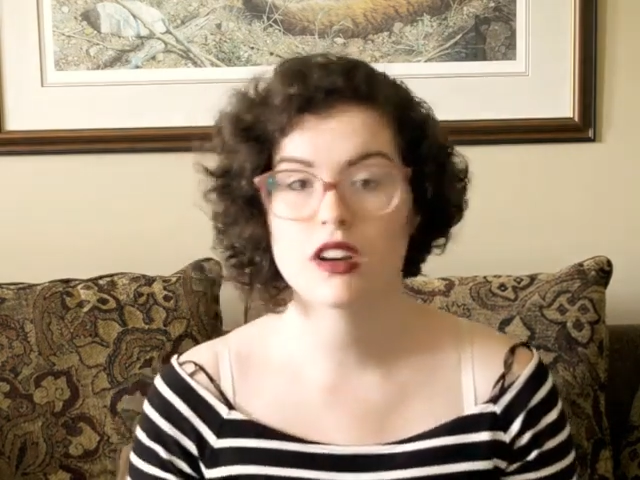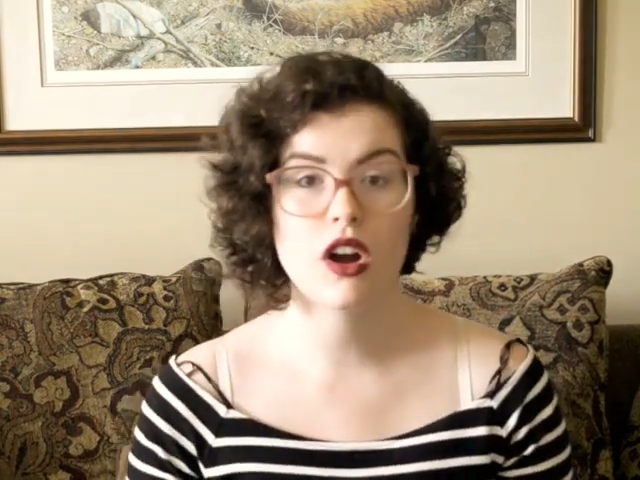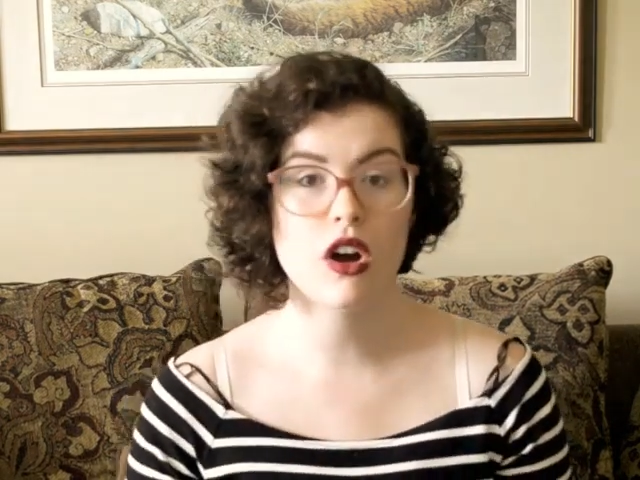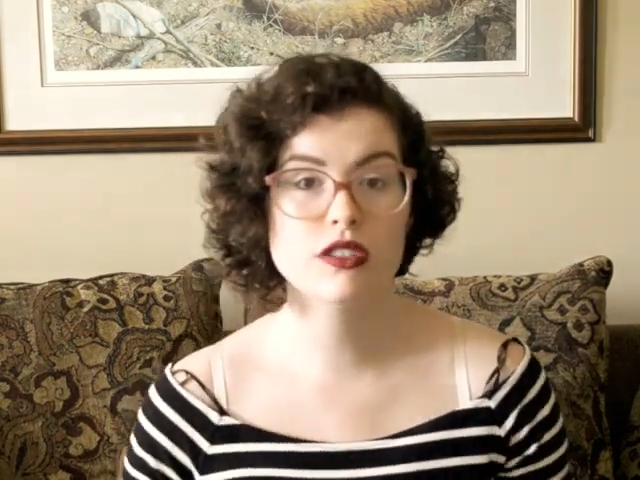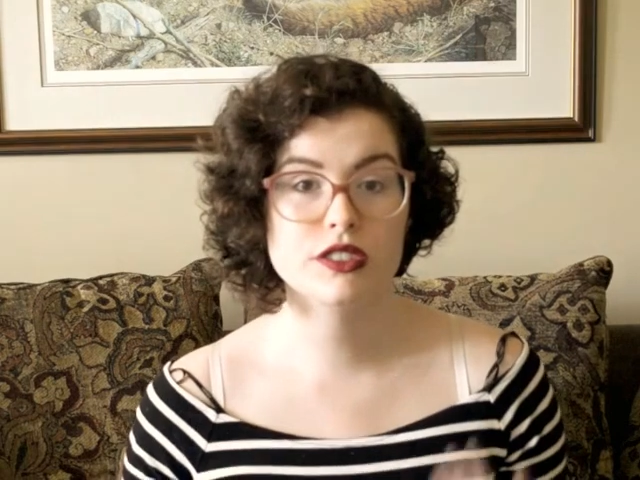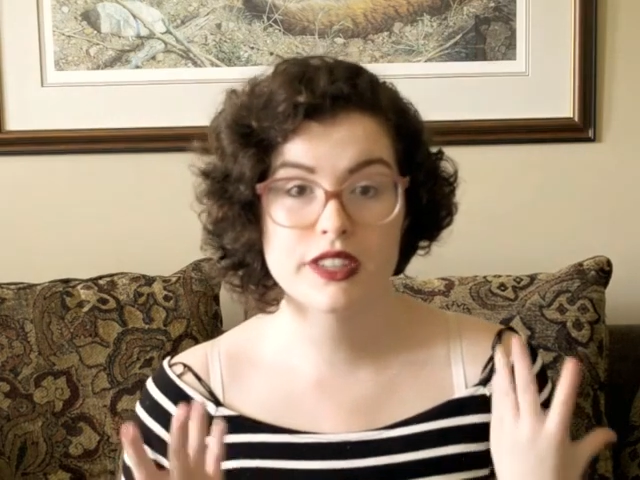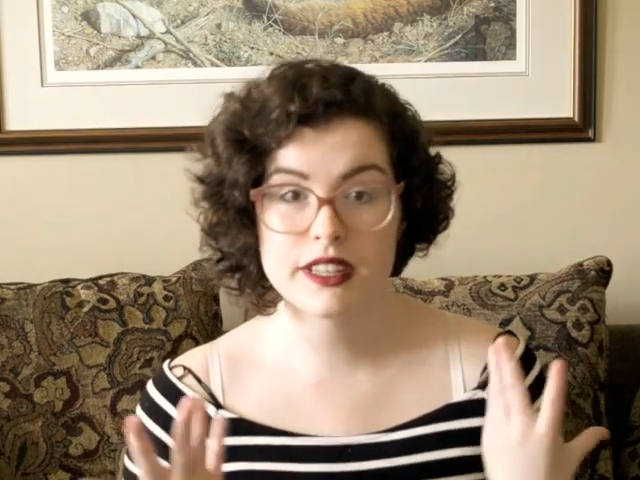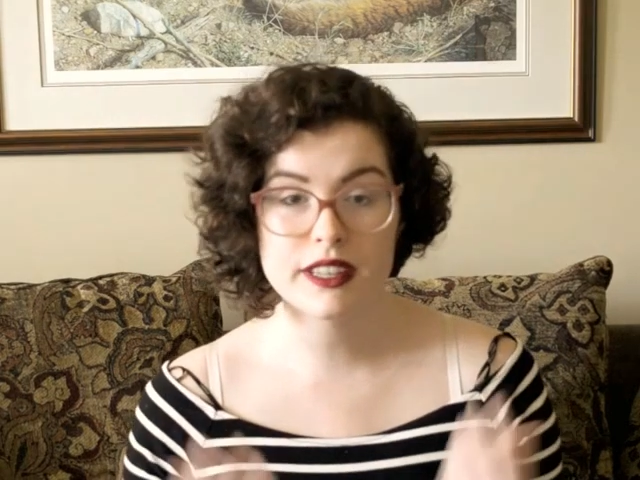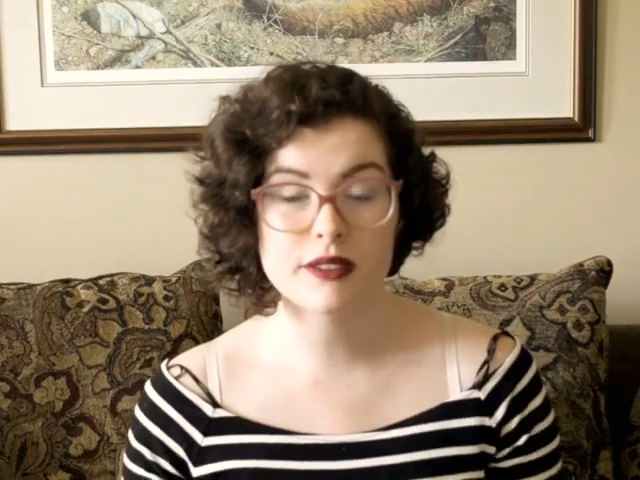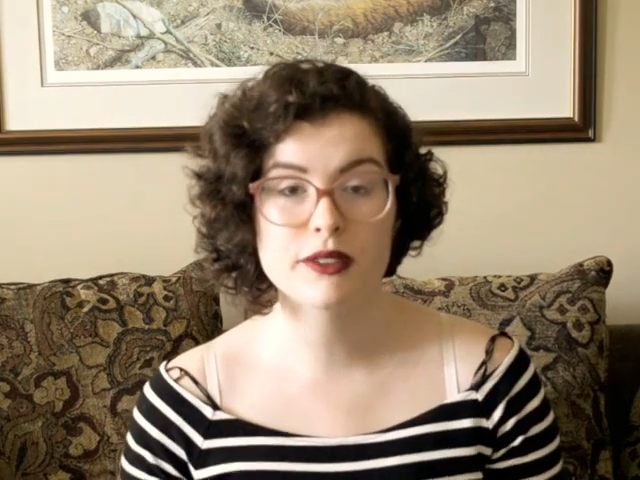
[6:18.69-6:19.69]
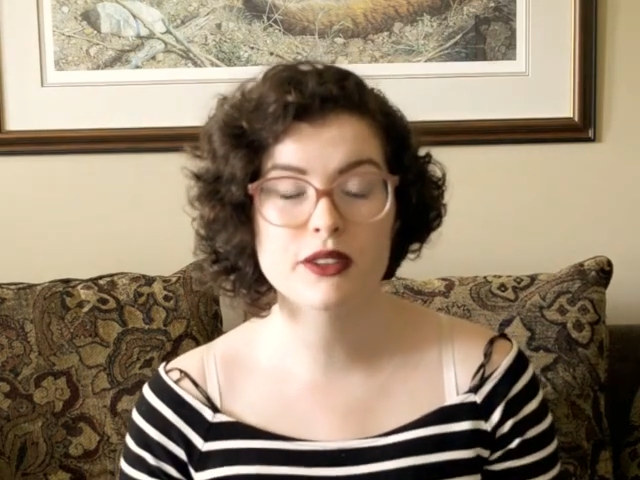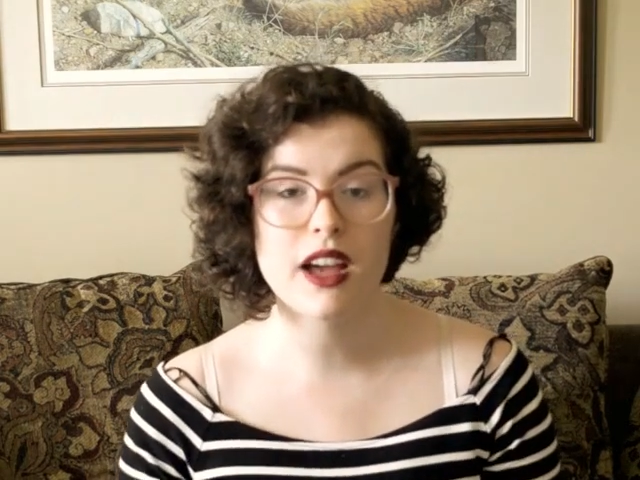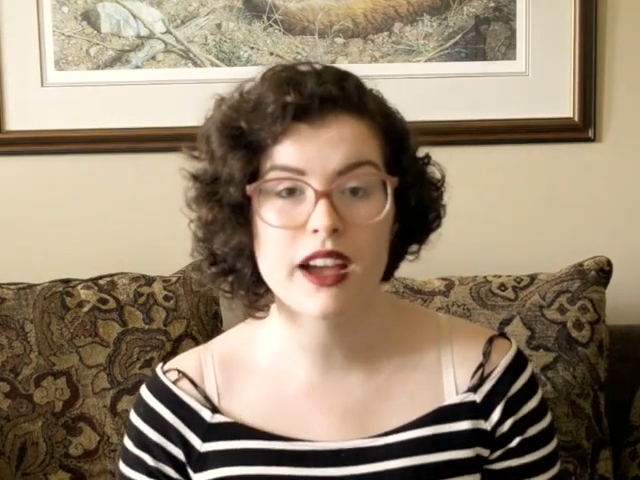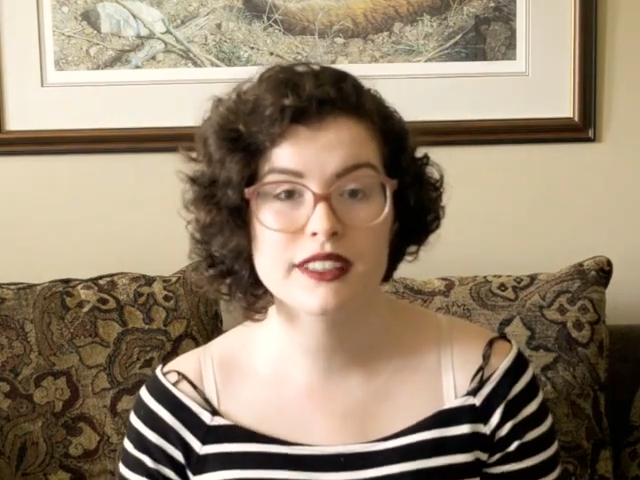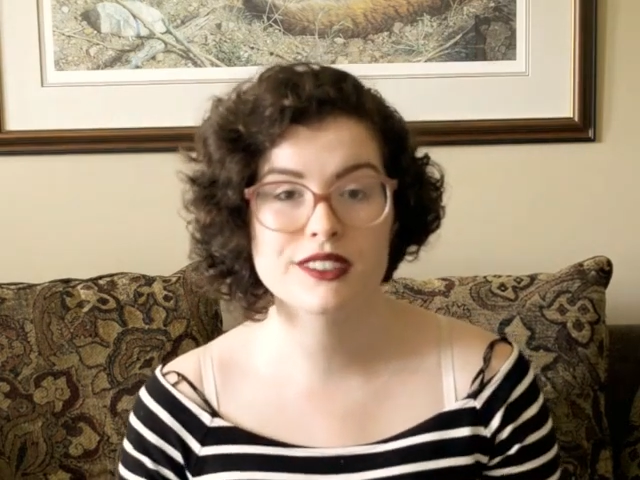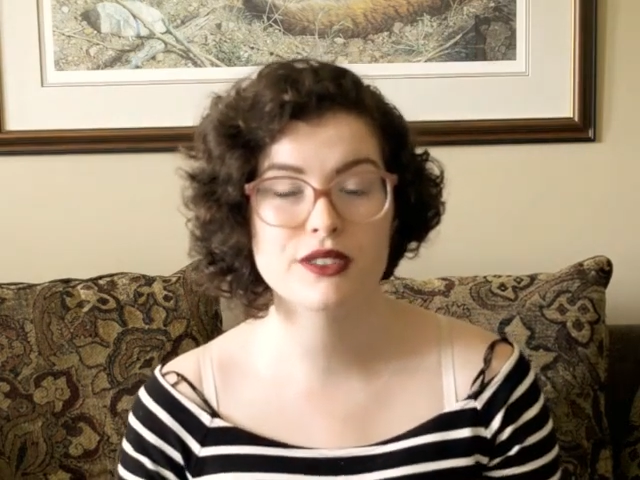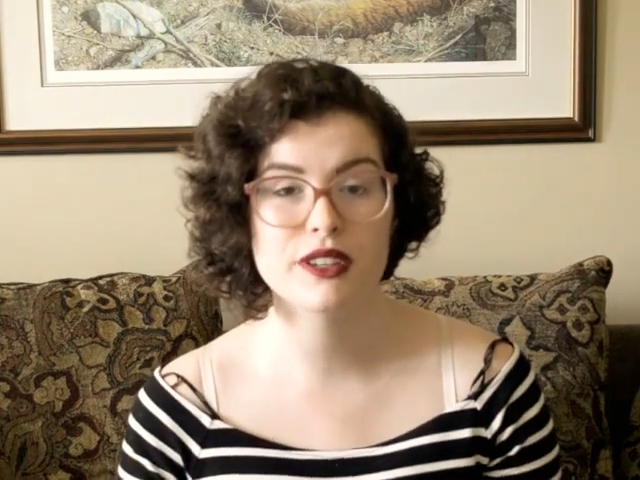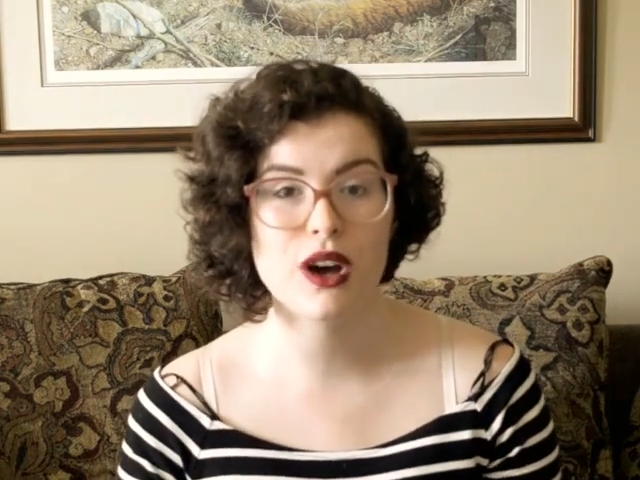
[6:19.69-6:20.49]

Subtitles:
Alternately, for lines, you can